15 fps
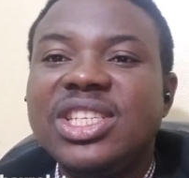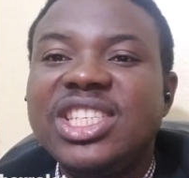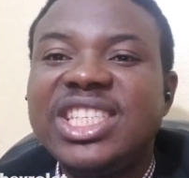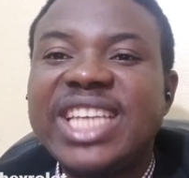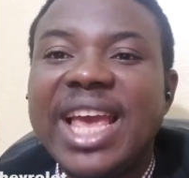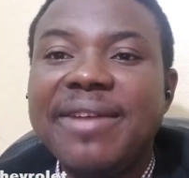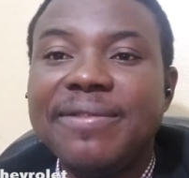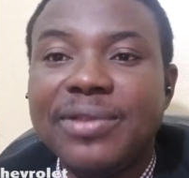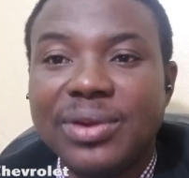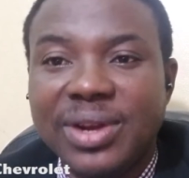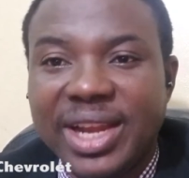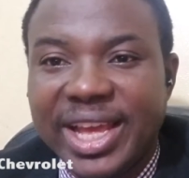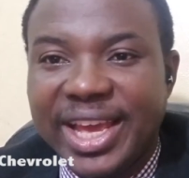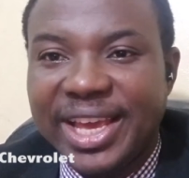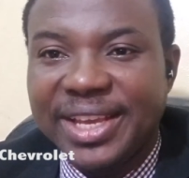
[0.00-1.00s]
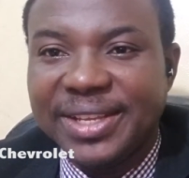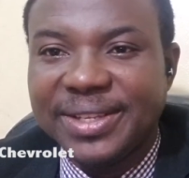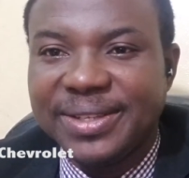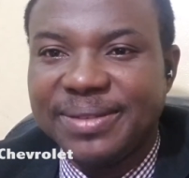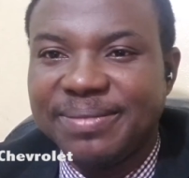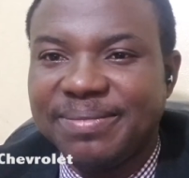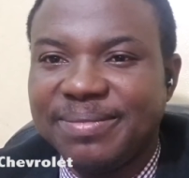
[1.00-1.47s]

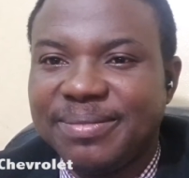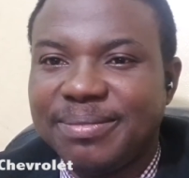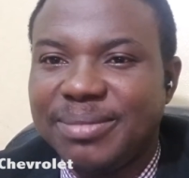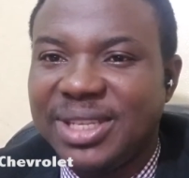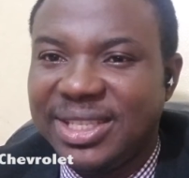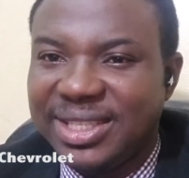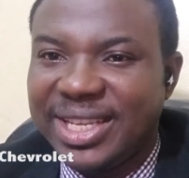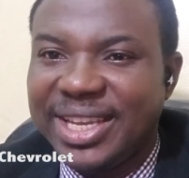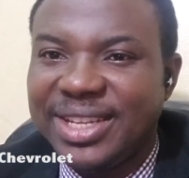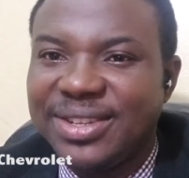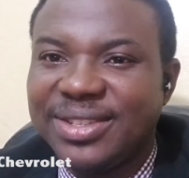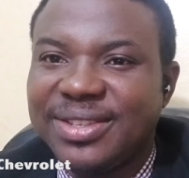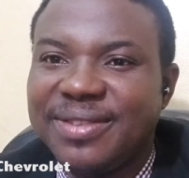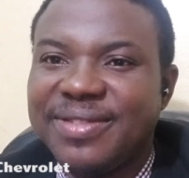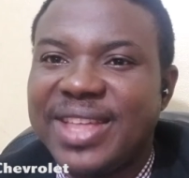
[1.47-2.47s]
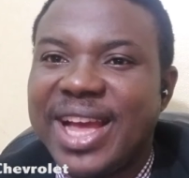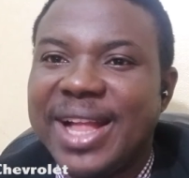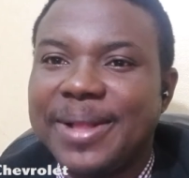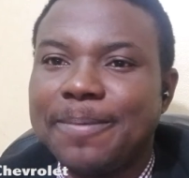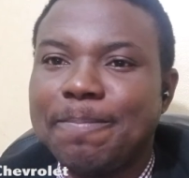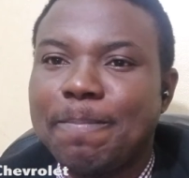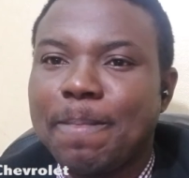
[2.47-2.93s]
Chevrolet. Please take note of
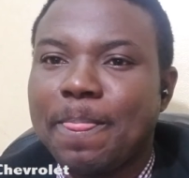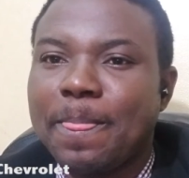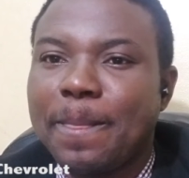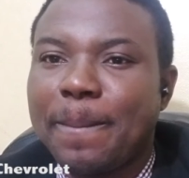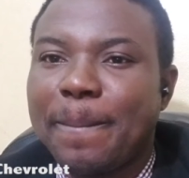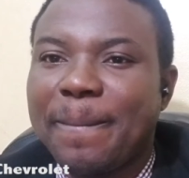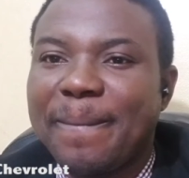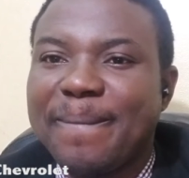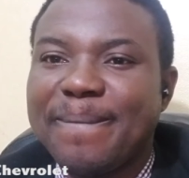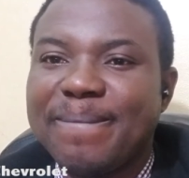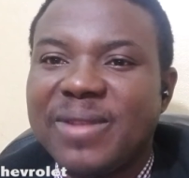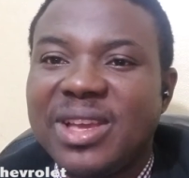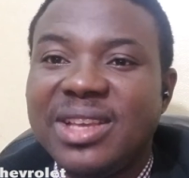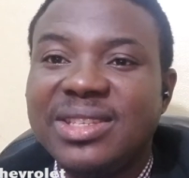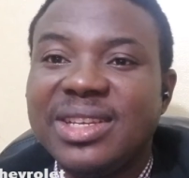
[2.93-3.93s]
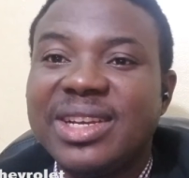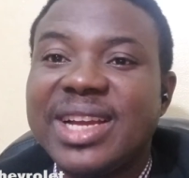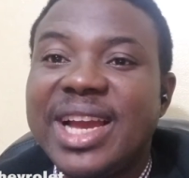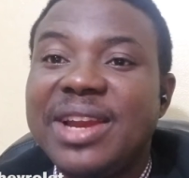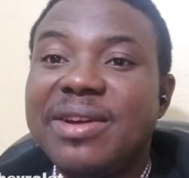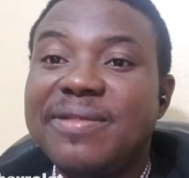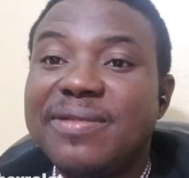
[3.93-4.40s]
that. It's a
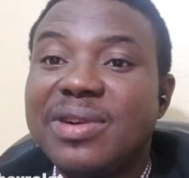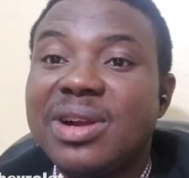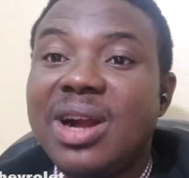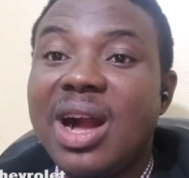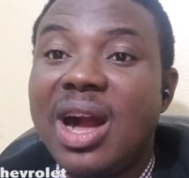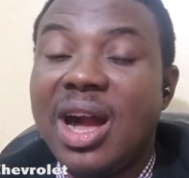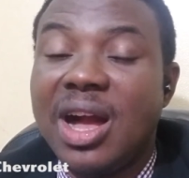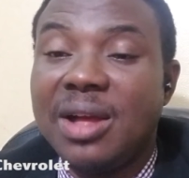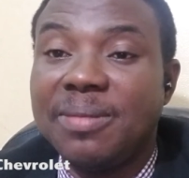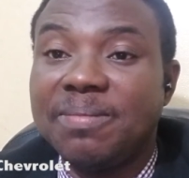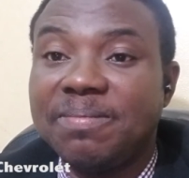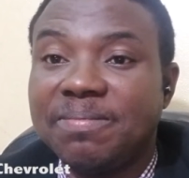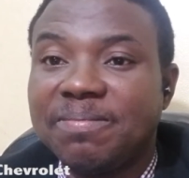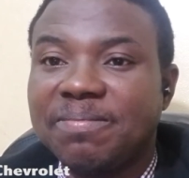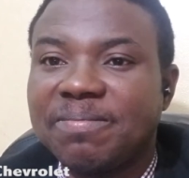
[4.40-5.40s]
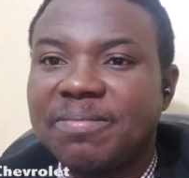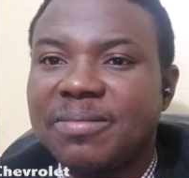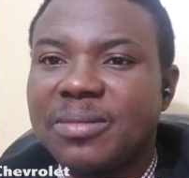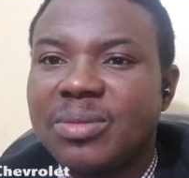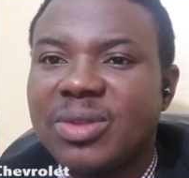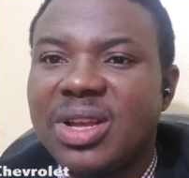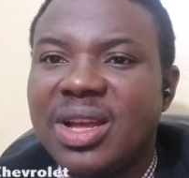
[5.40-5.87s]
kind of car
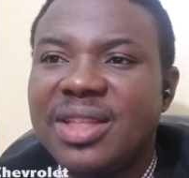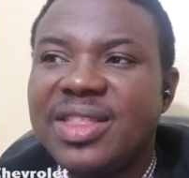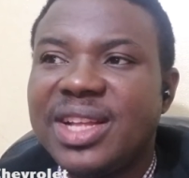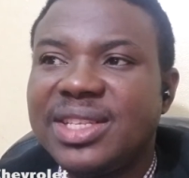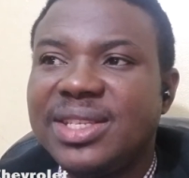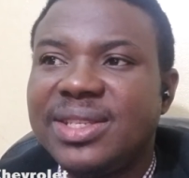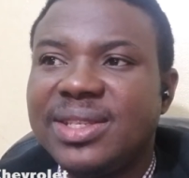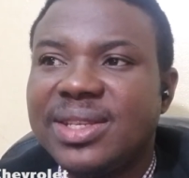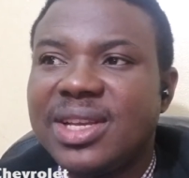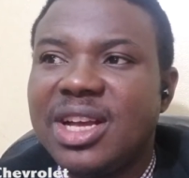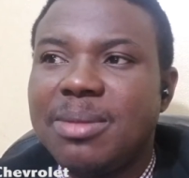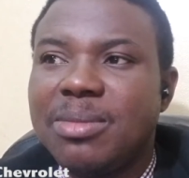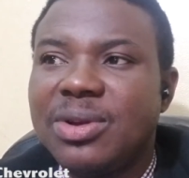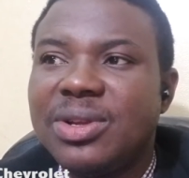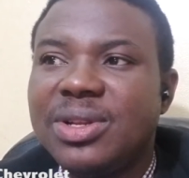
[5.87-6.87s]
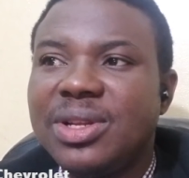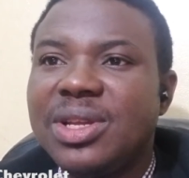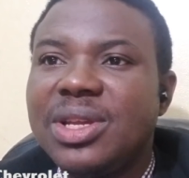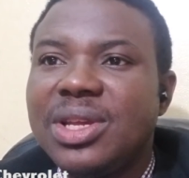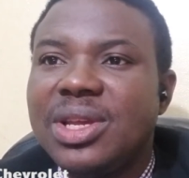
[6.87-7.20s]
that is common